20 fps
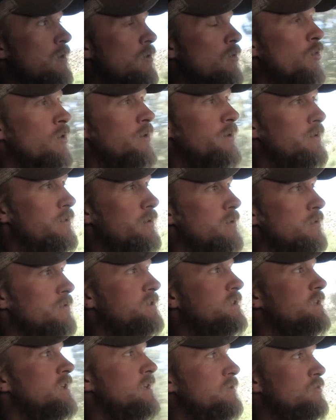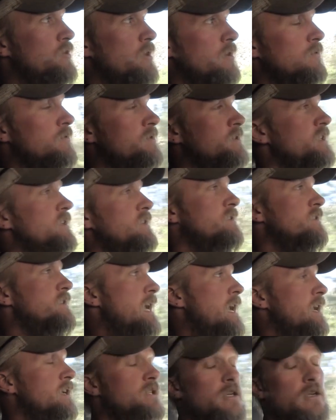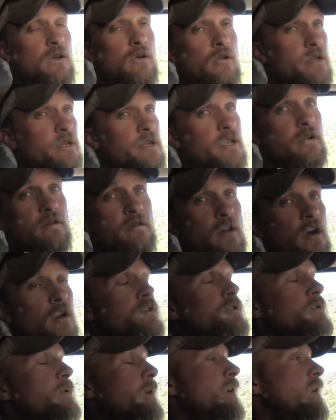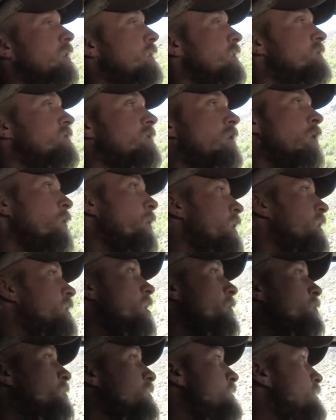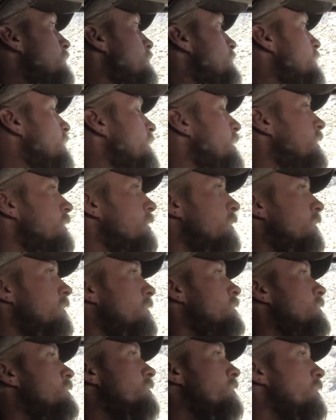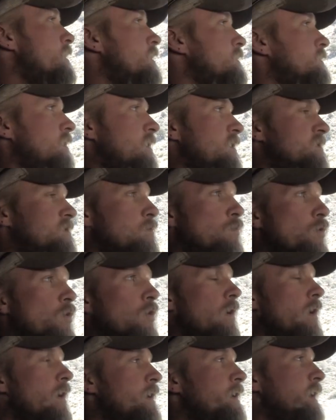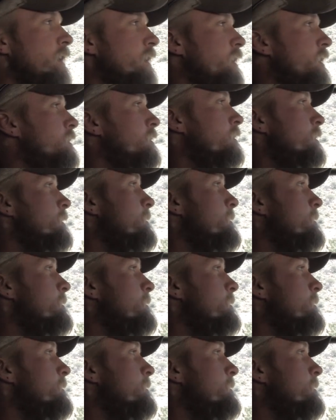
one of those uh, general season tags, you can go ahead and there and archery hunt. It's a great opportunity uh, to get some more hunting in.